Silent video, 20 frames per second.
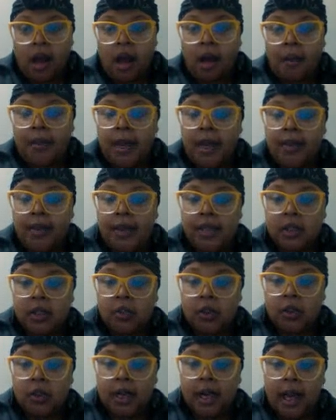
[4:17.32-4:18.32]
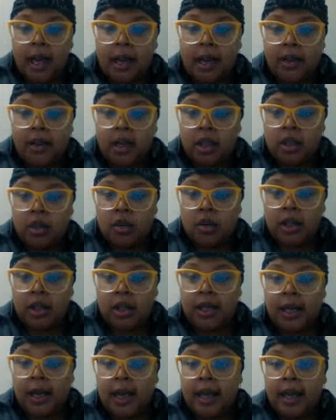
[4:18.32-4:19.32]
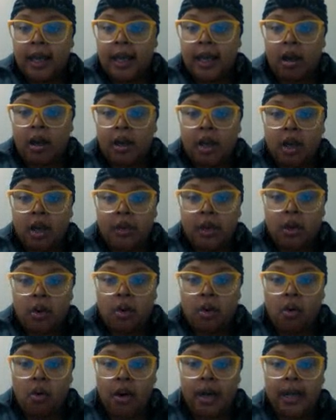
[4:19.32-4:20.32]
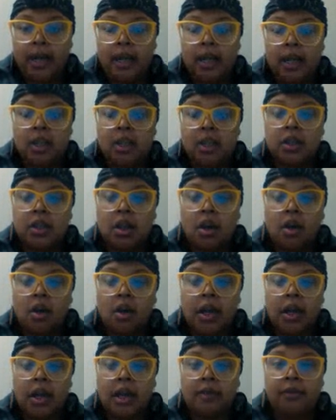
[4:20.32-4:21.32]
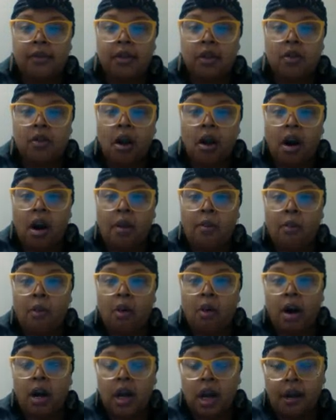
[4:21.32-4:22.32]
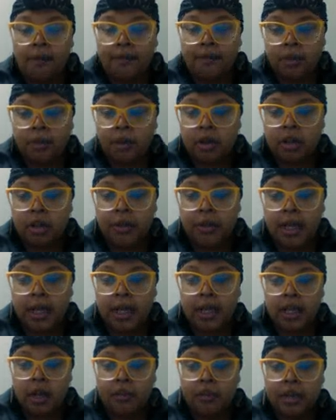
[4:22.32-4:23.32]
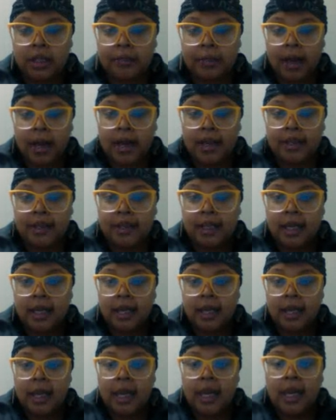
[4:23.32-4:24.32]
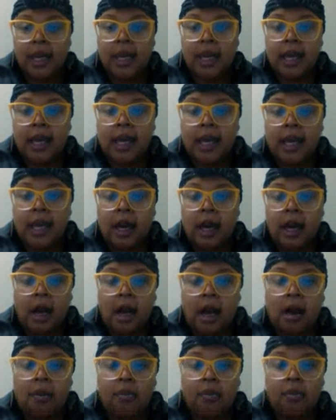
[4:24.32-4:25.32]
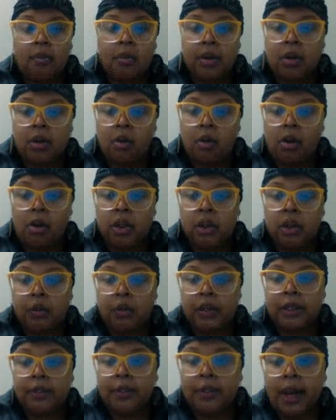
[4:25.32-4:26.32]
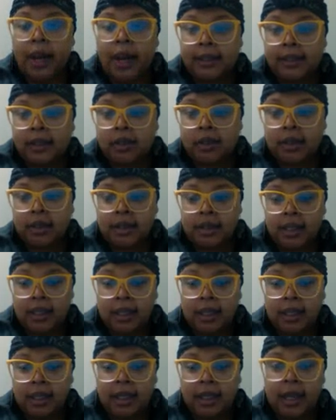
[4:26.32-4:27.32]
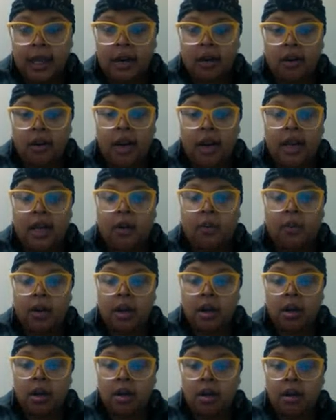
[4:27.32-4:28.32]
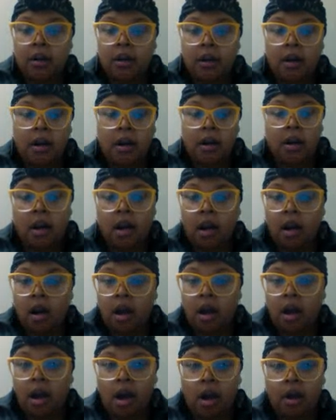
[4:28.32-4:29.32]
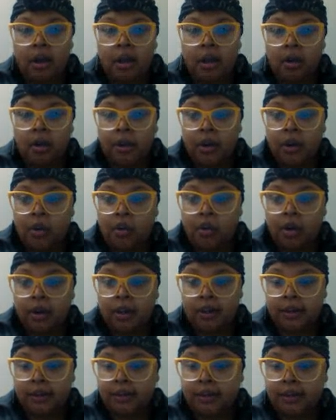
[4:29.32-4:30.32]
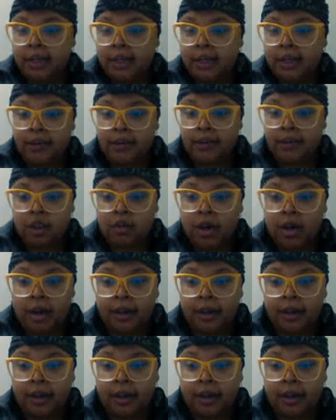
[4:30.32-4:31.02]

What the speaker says: In this one, I've included an audio recording. So if you are more comfortable speaking your response, it will record your response. You just click here and it will audio record. Let's give it a try.